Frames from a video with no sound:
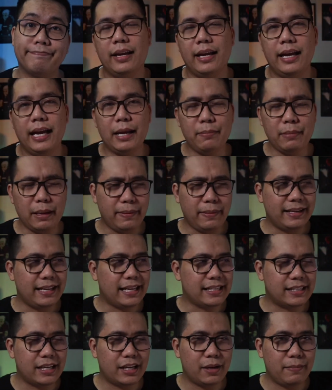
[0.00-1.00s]
And maybe that's
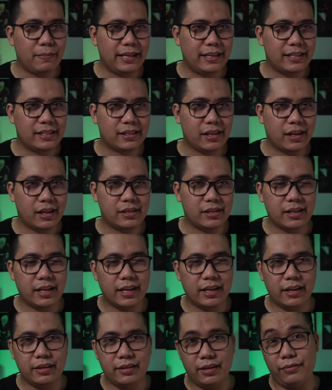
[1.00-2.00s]
gonna be discussed in a
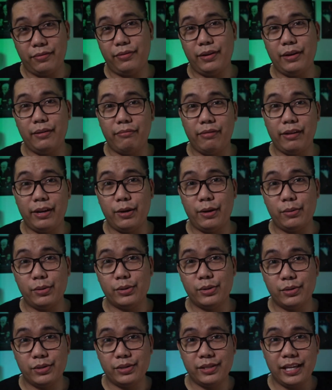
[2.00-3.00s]
different video, so
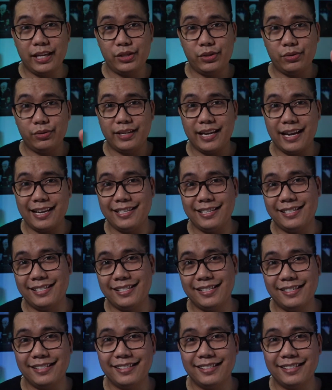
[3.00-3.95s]
stay tuned guys.